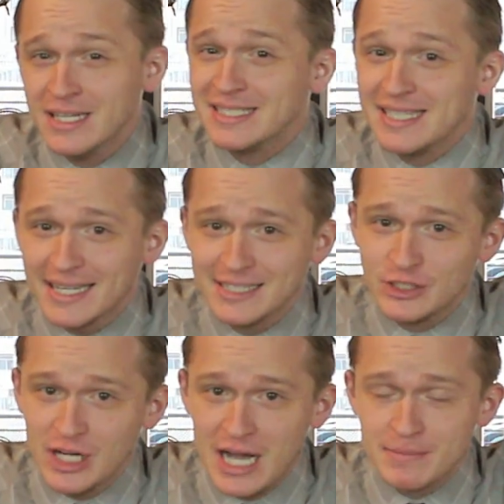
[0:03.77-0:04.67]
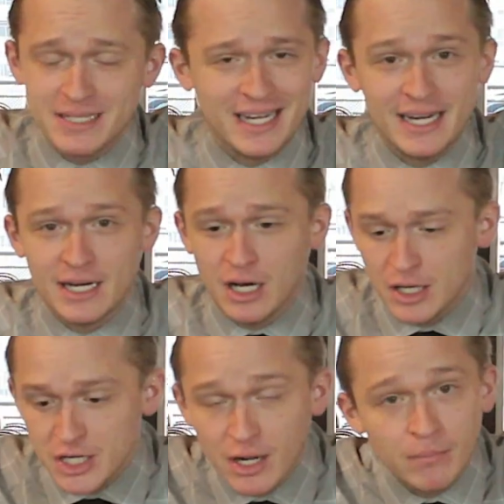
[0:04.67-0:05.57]
second jobs, and
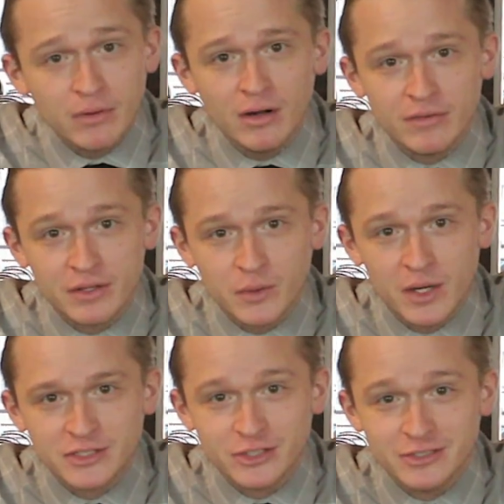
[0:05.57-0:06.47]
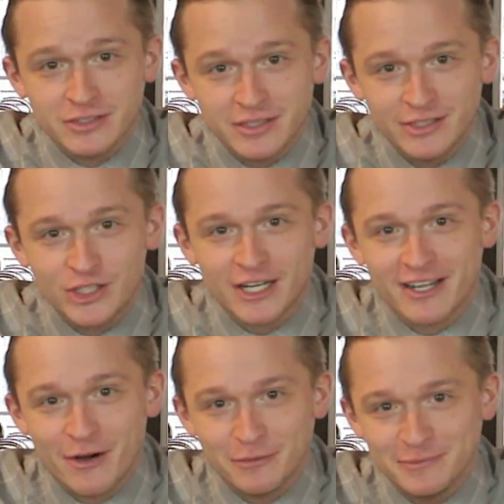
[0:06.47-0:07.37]
a number of other questions. Check it
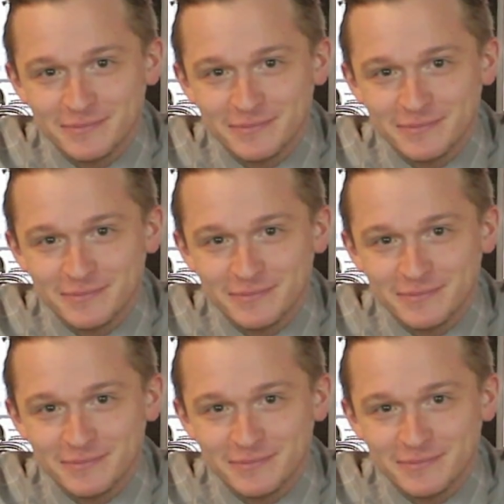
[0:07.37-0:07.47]
out.